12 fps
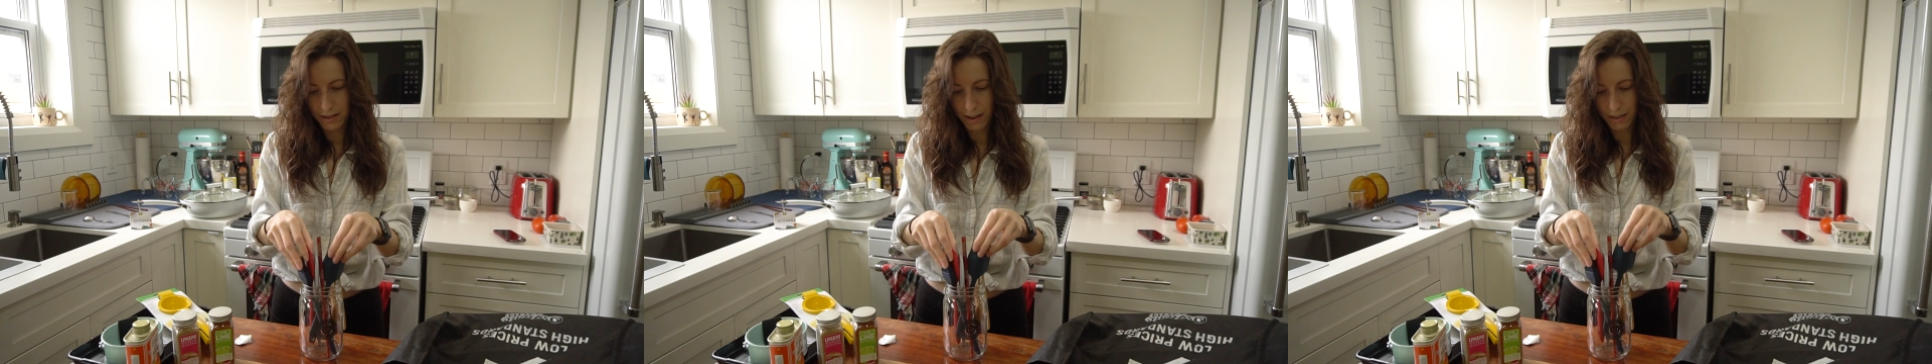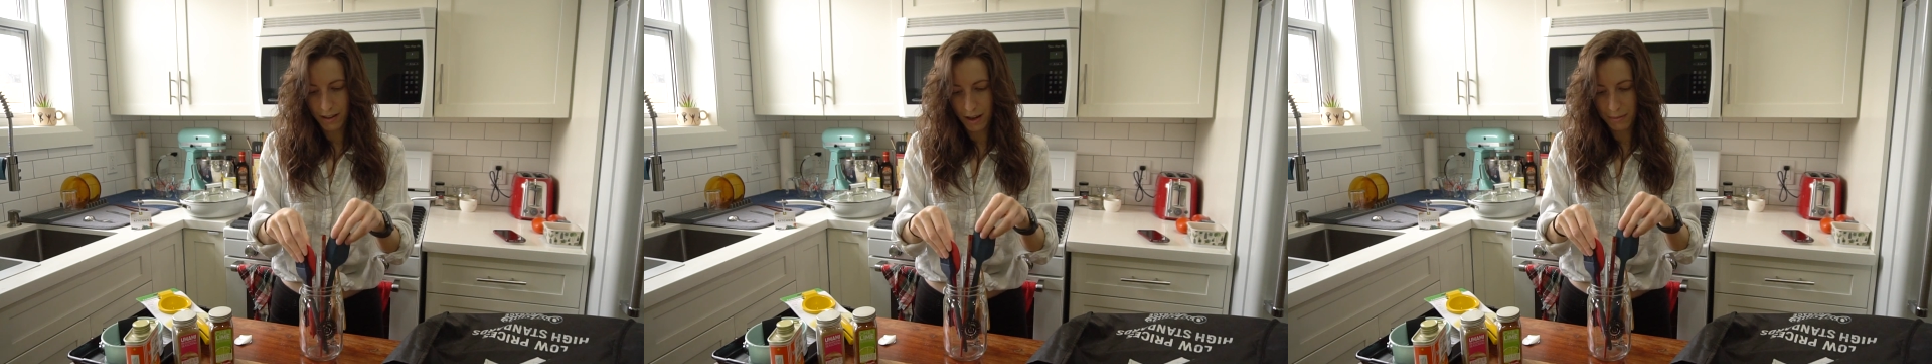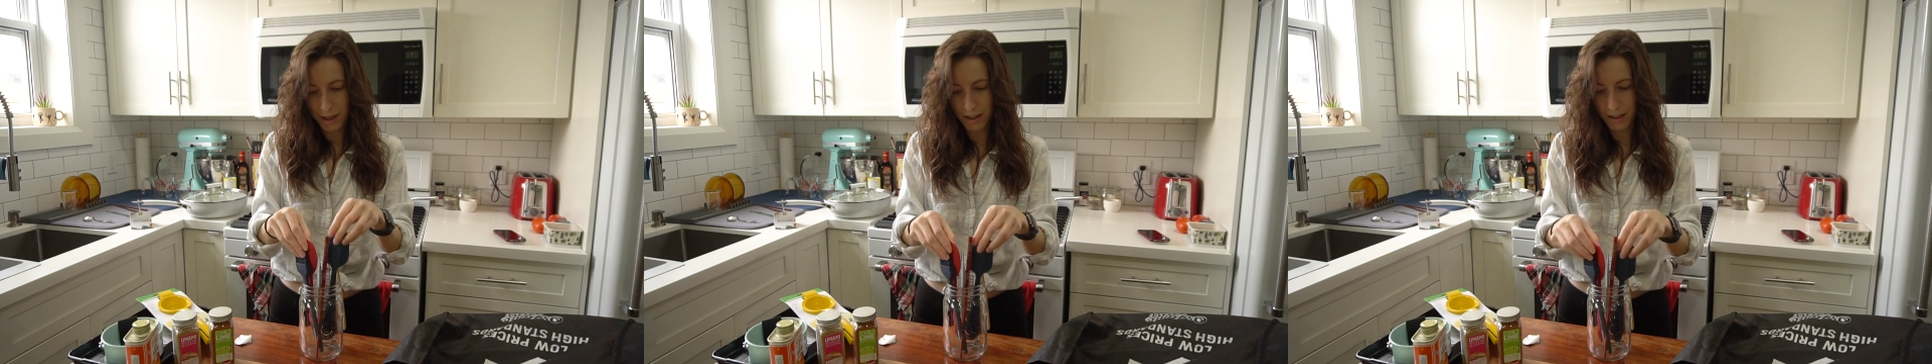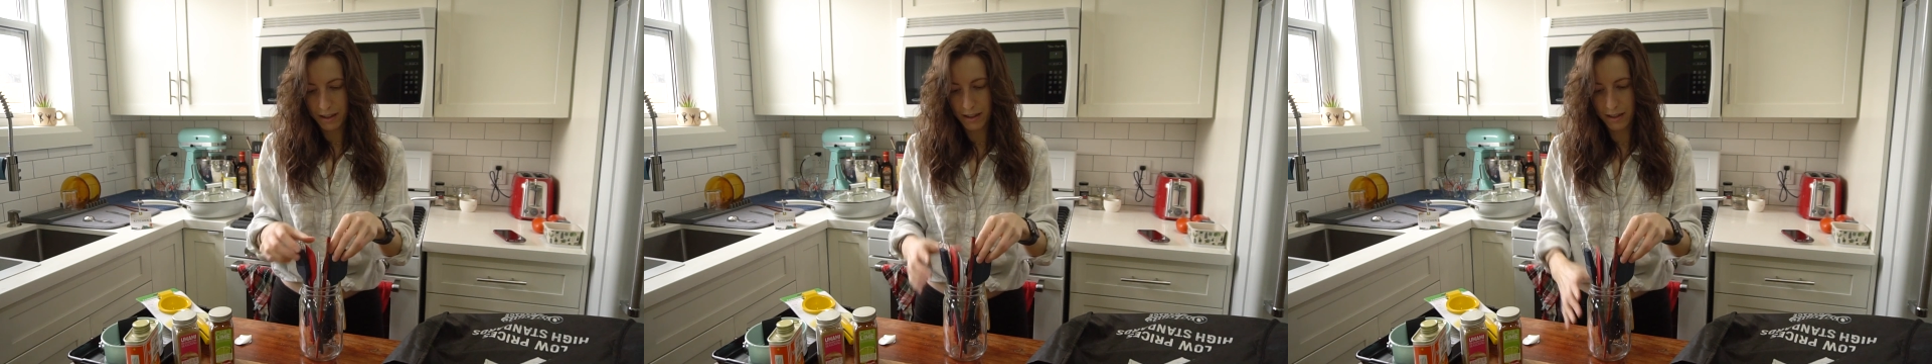I've got my
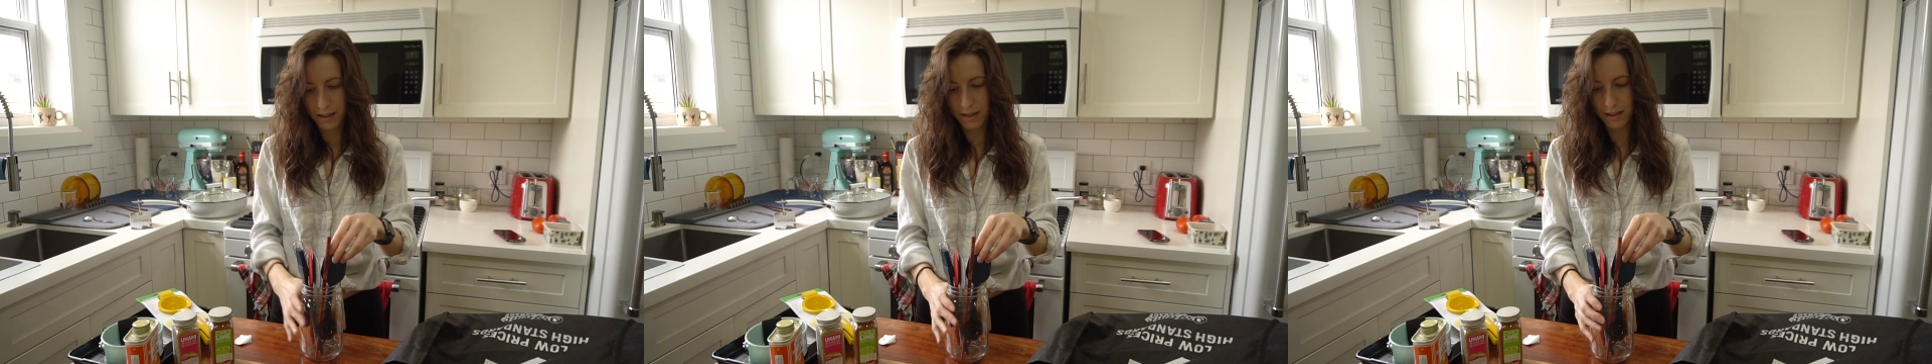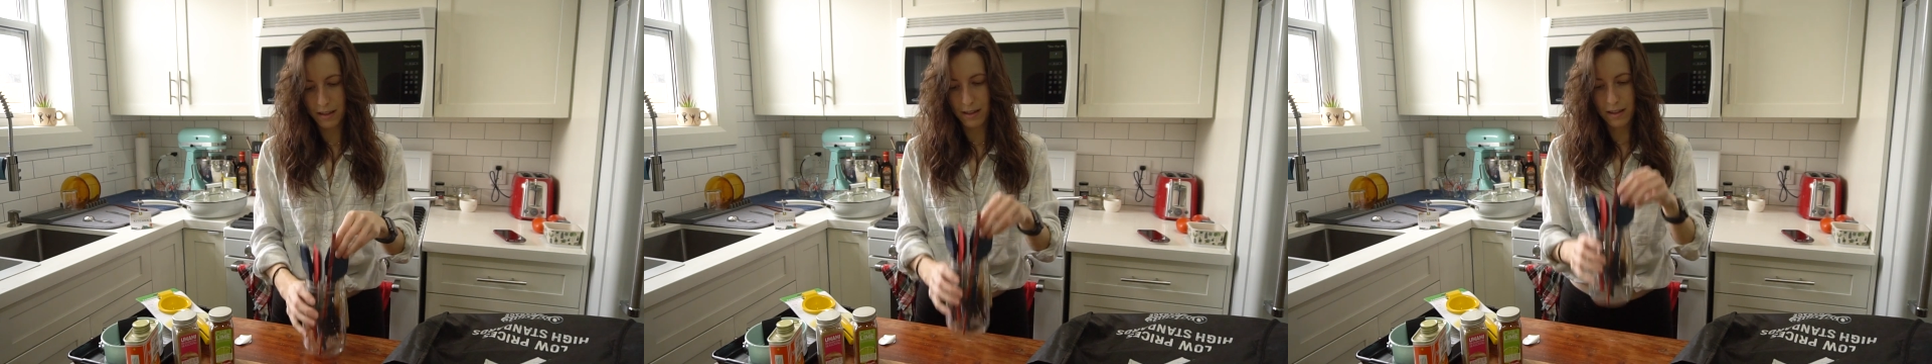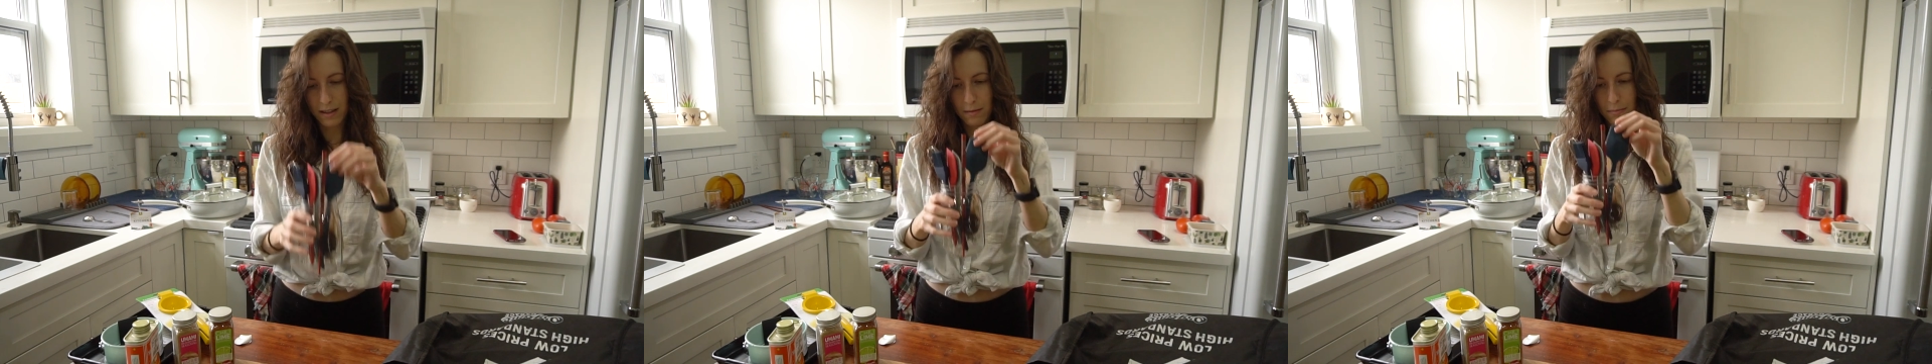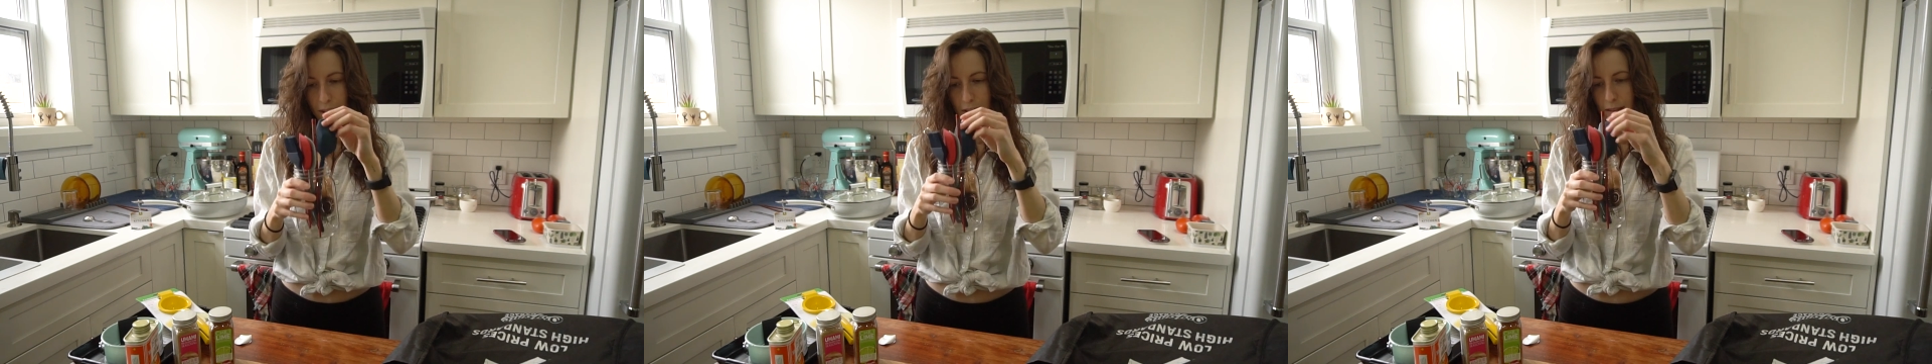
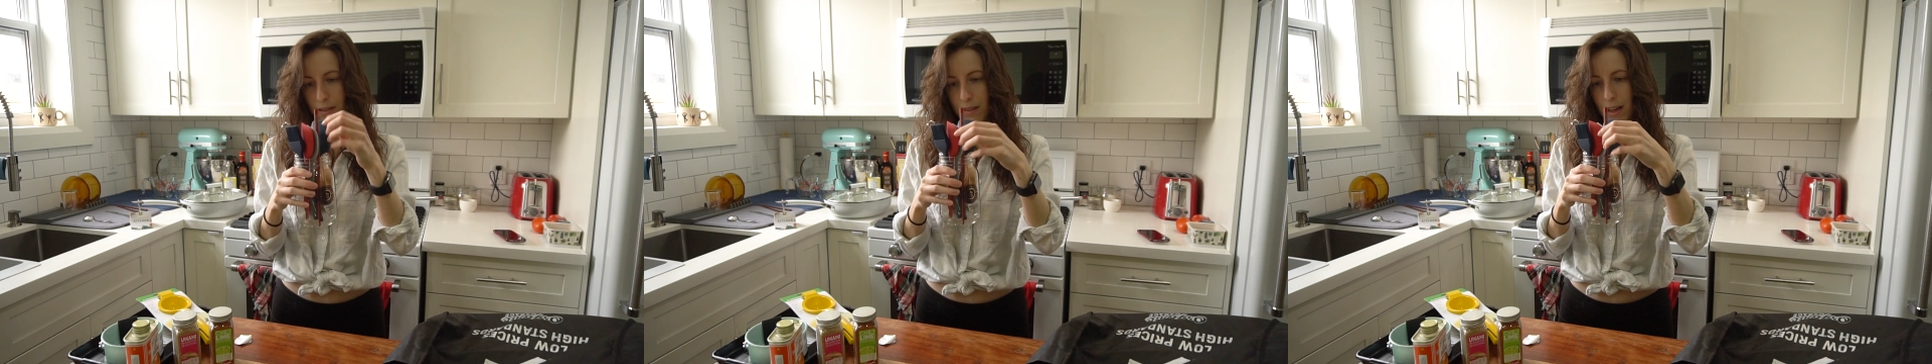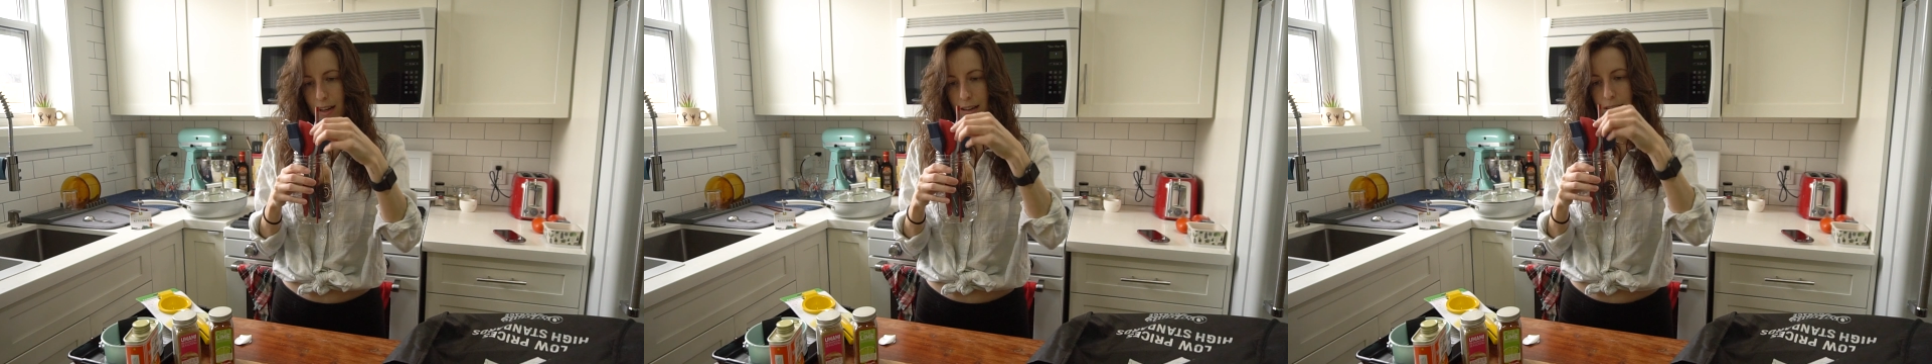little